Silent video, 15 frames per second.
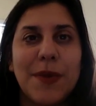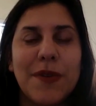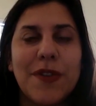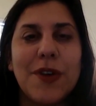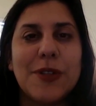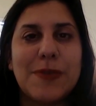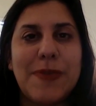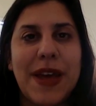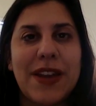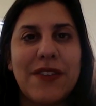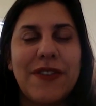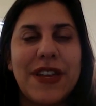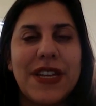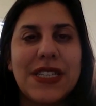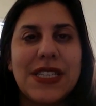of those
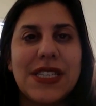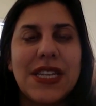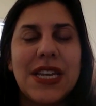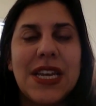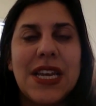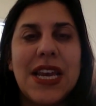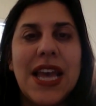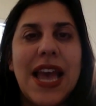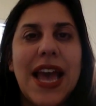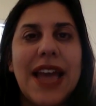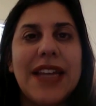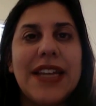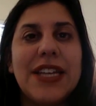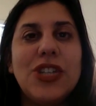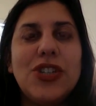benefits.
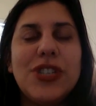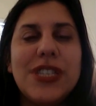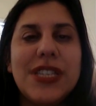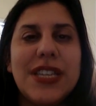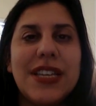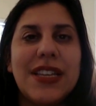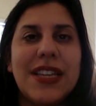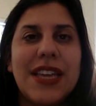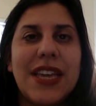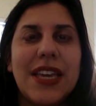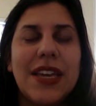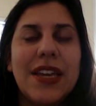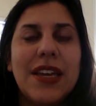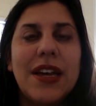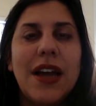And
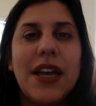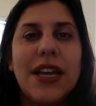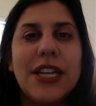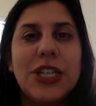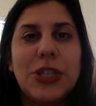interestingly, in